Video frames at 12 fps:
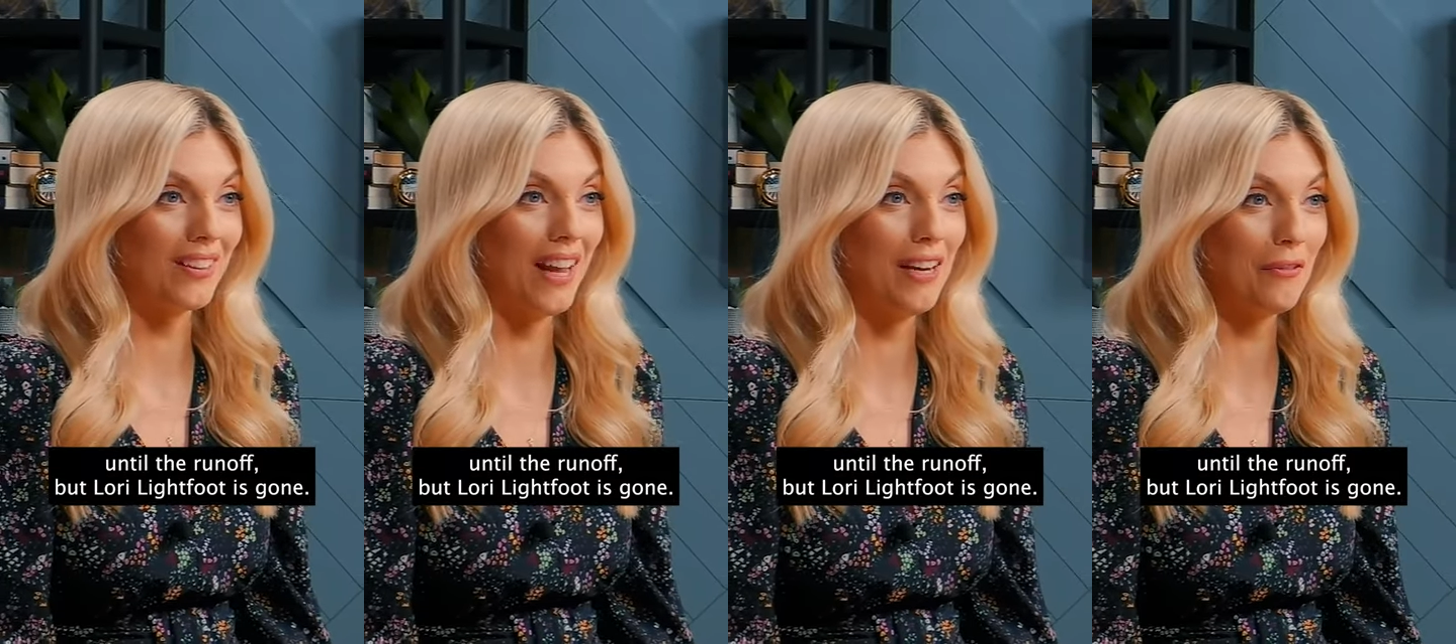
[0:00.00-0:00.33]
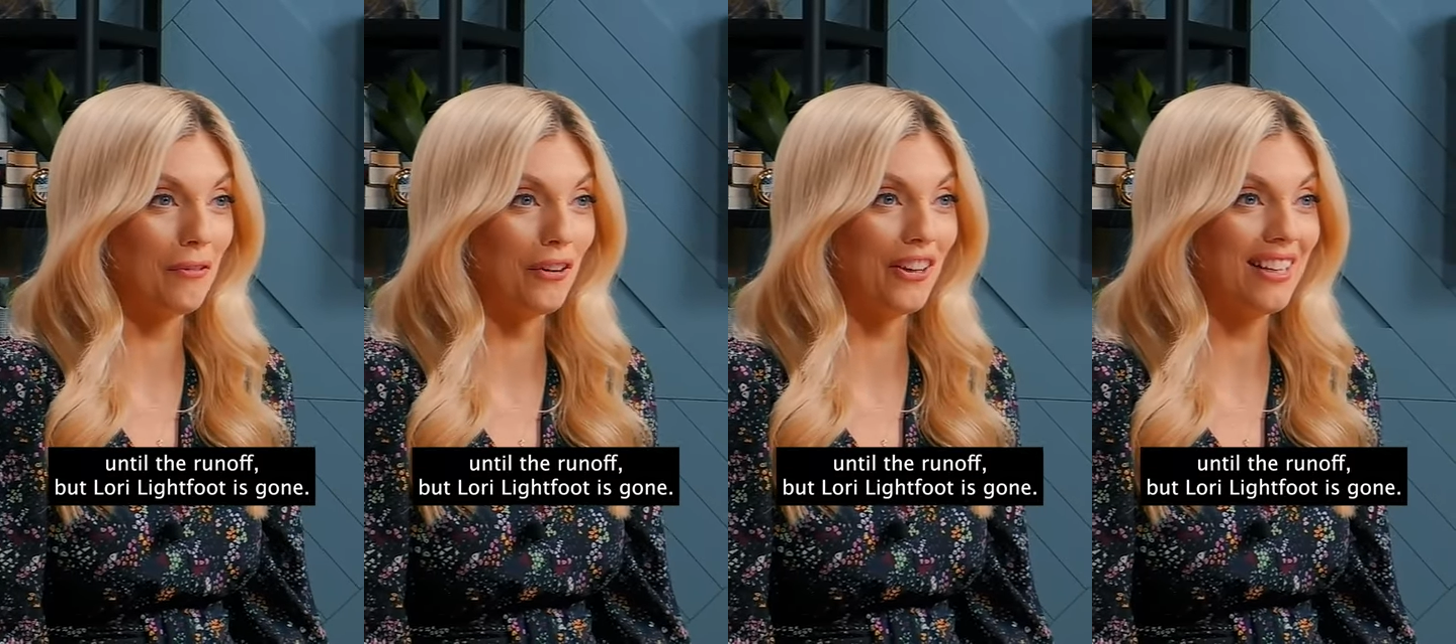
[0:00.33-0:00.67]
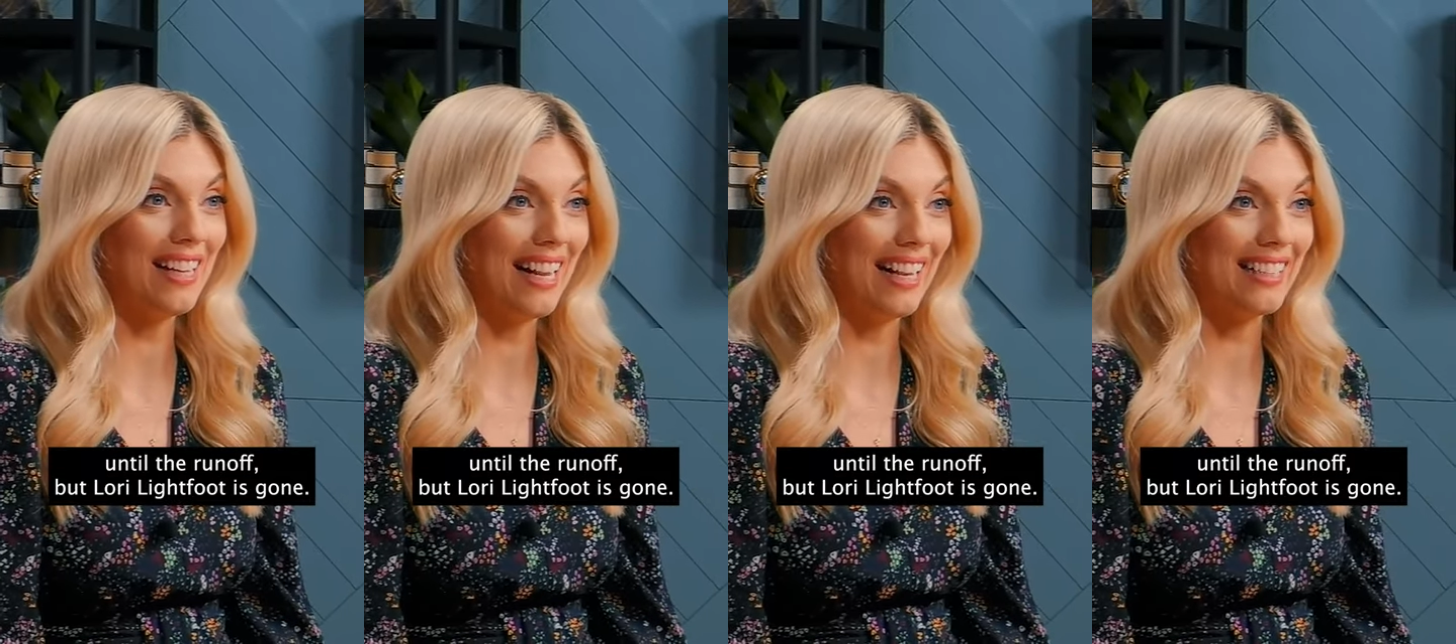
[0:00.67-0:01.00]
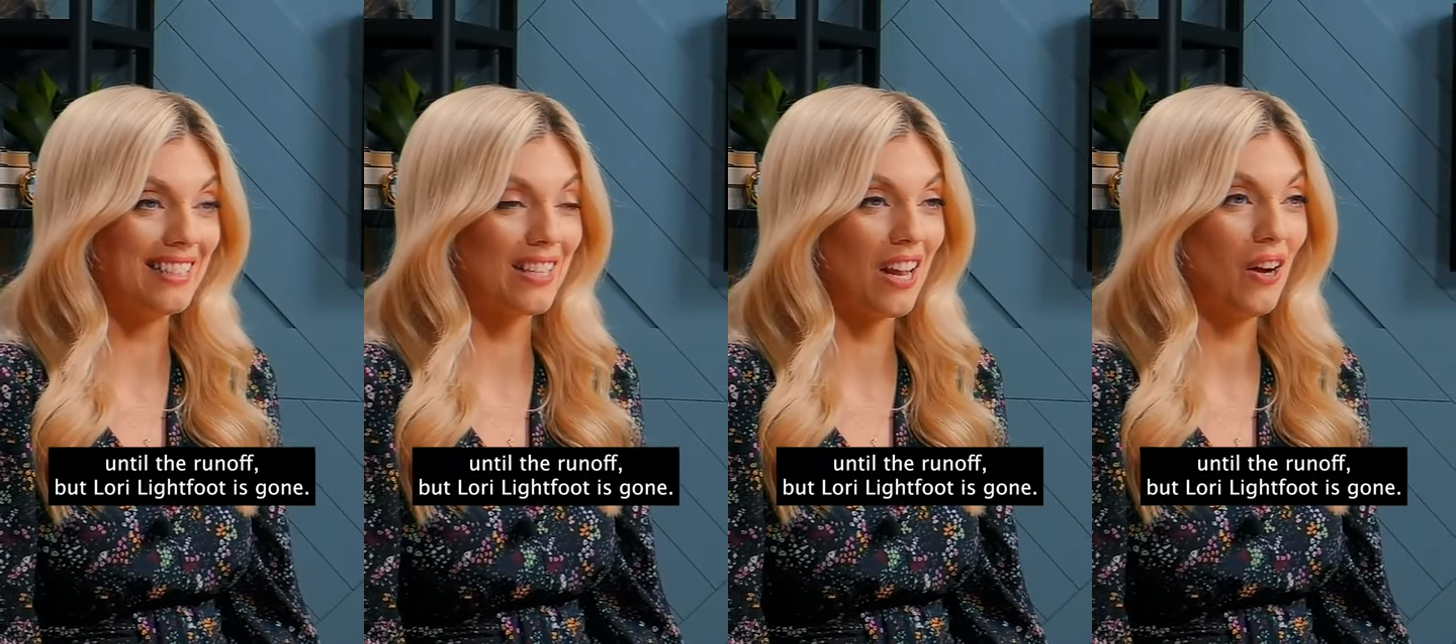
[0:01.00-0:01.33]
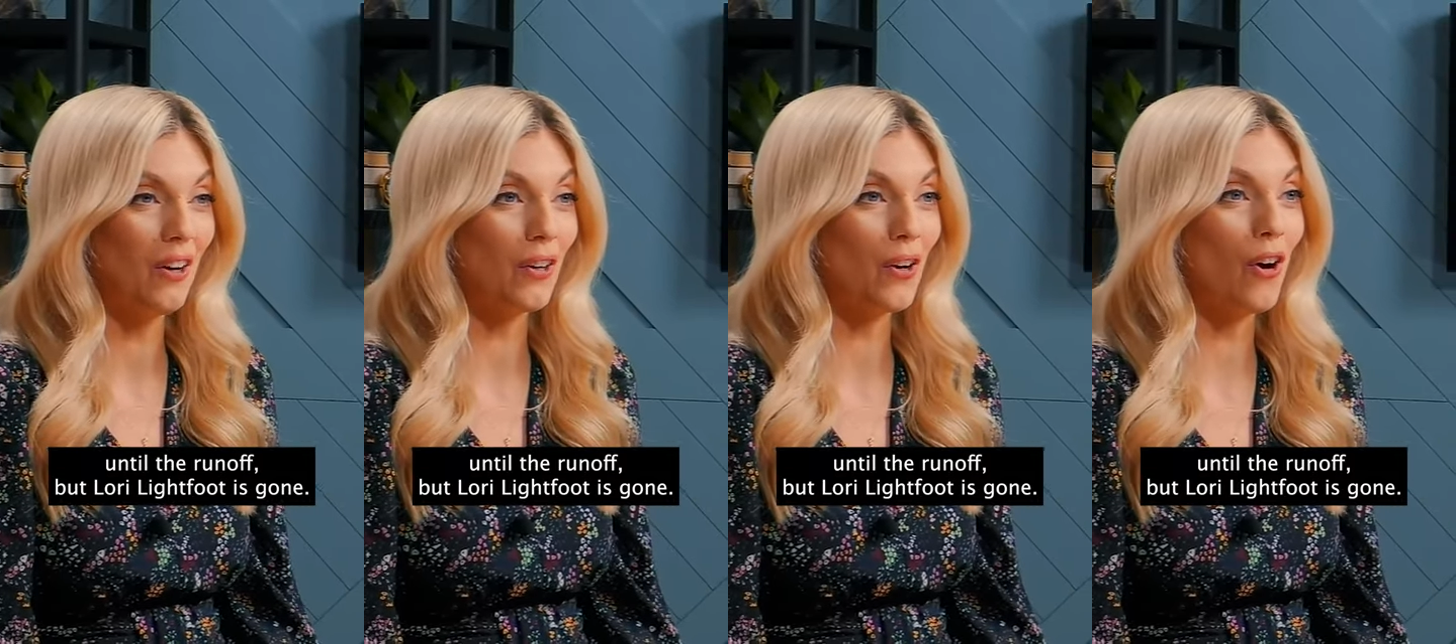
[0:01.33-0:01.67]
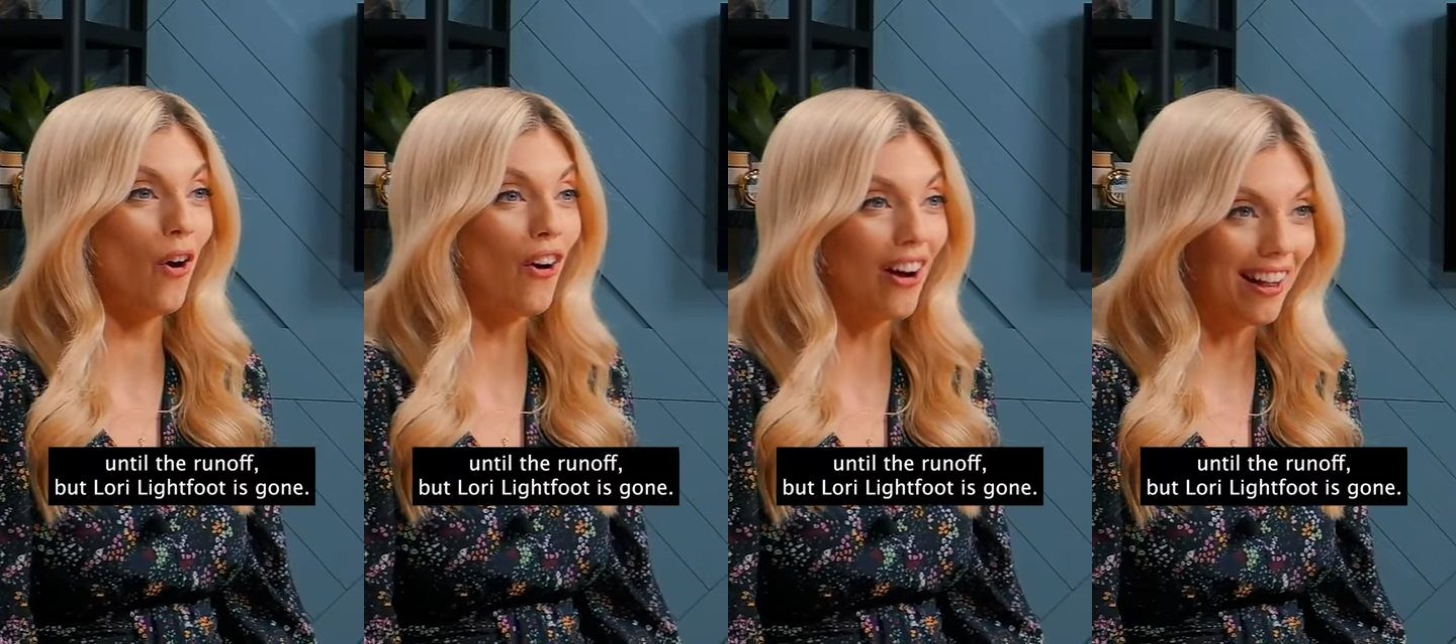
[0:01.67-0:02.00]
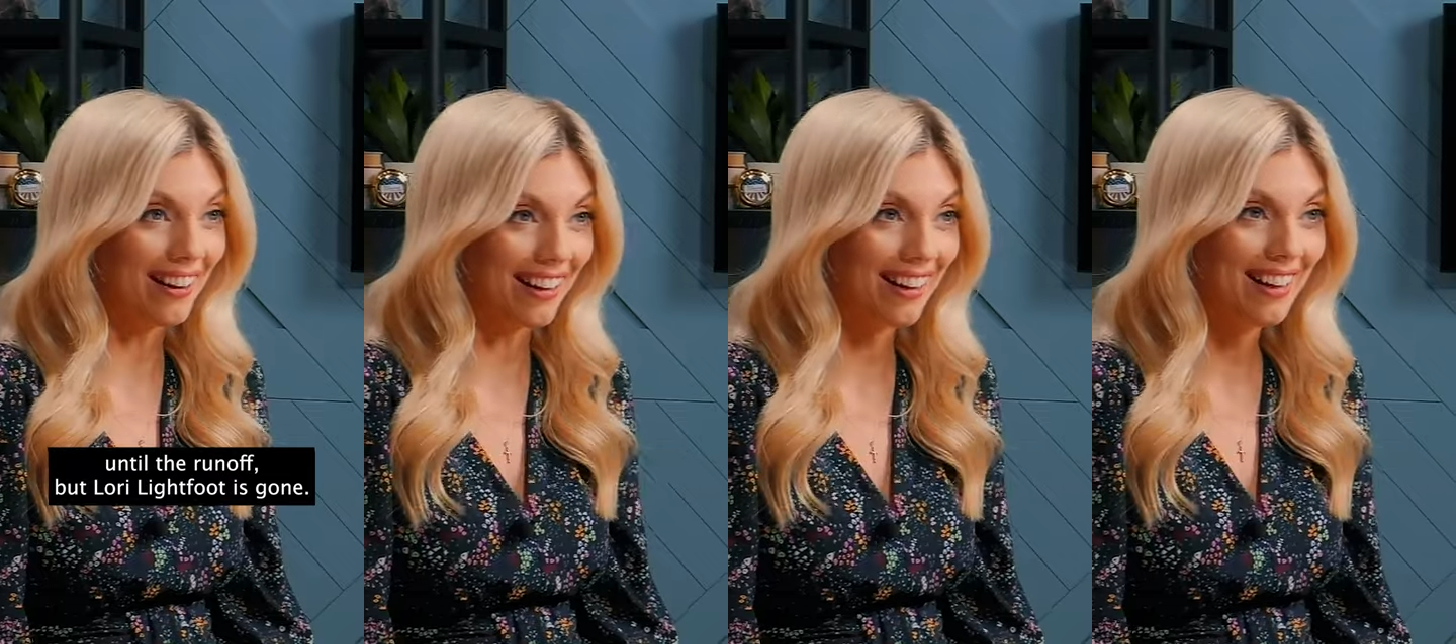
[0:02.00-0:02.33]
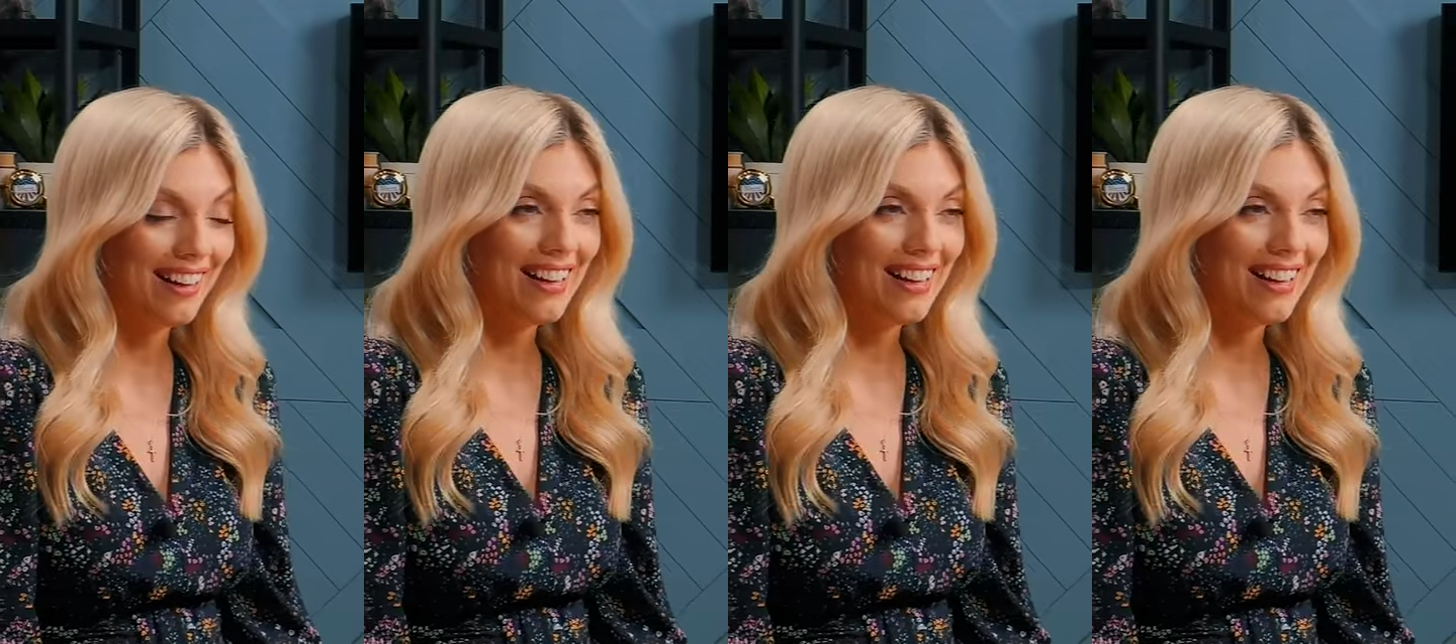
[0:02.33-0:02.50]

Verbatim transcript: Lightfoot is gone.